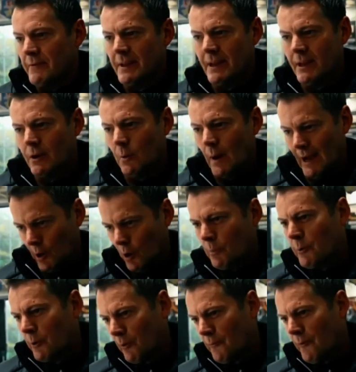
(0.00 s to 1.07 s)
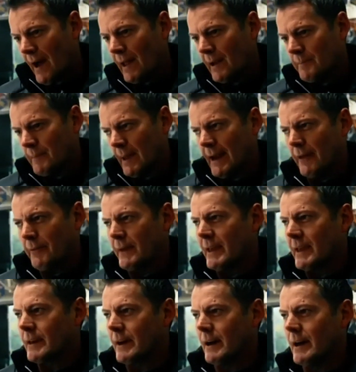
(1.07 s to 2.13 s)
everything quite low profile, and I
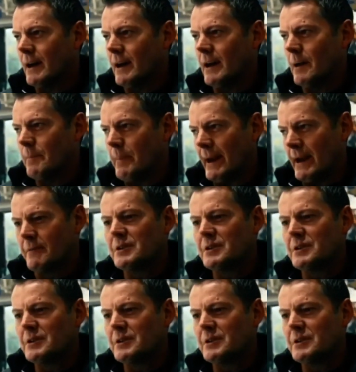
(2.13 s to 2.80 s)
think uh,